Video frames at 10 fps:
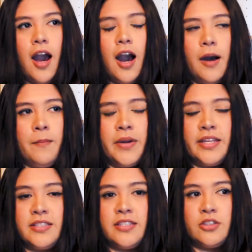Um, but
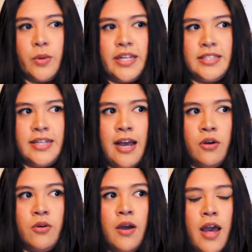he's in his 20s
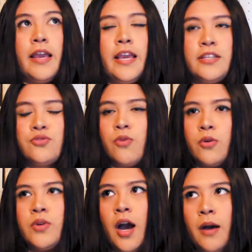now. He's
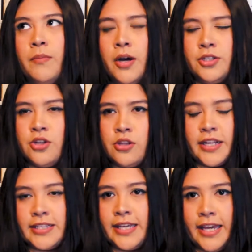grown up under
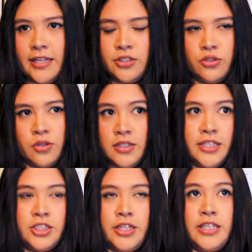like the king's
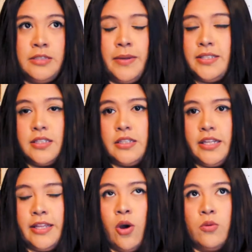tutelage and he's basically
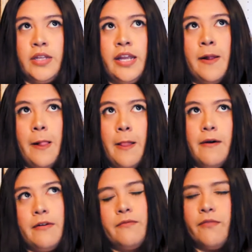the only
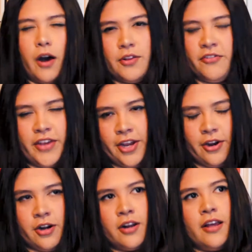father
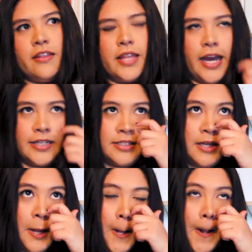figure that
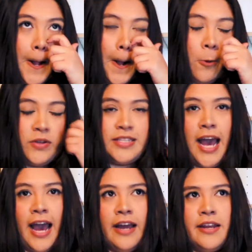Owens
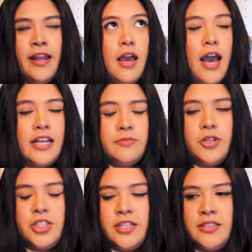had. As
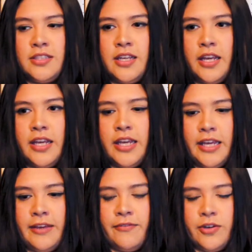much as
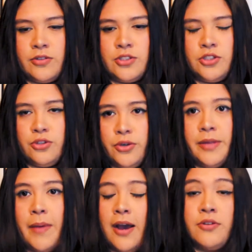he feels duty
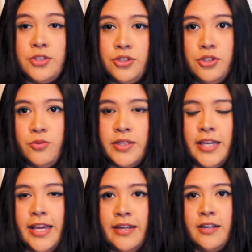bound to do what the
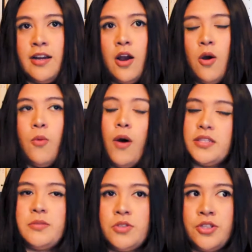king
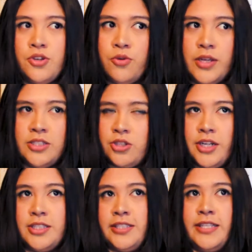wants him to do, he's
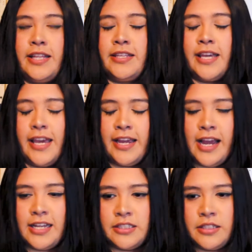starting to that the king
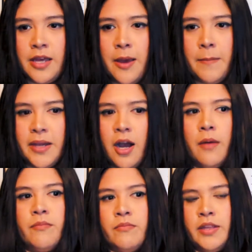has
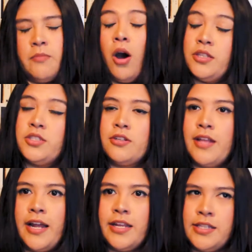become the monster
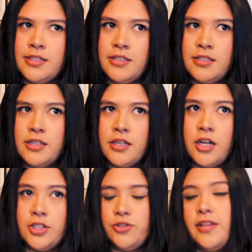that his
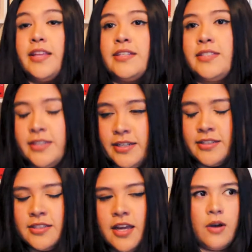country thinks he
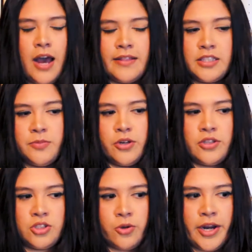is. At this point in
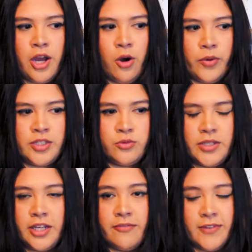the story, Owens
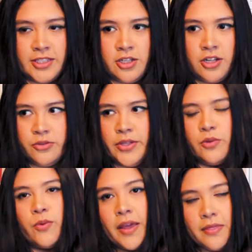really conflicted on doing
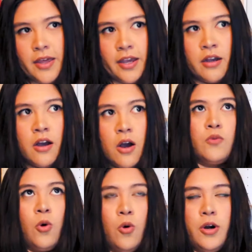the right thing
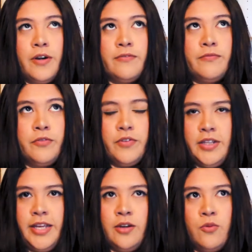or
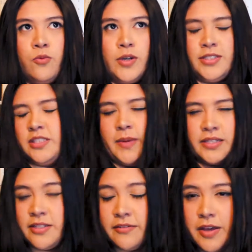fulfilling what's
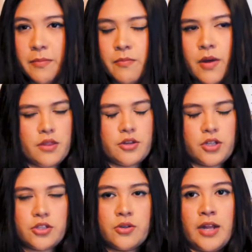expected of him. There's
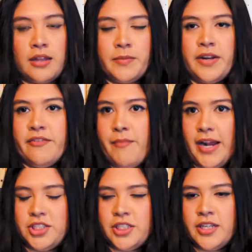also an element of
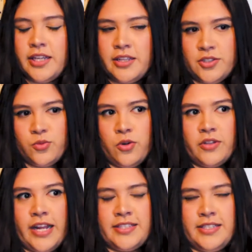magic in this
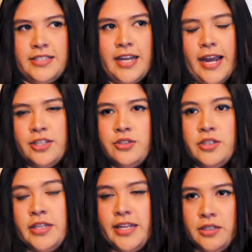world that is tied to
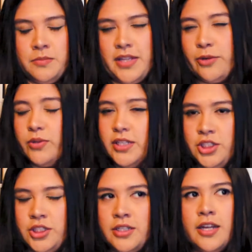the kingdom's like
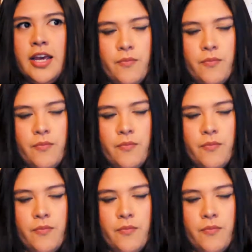religion.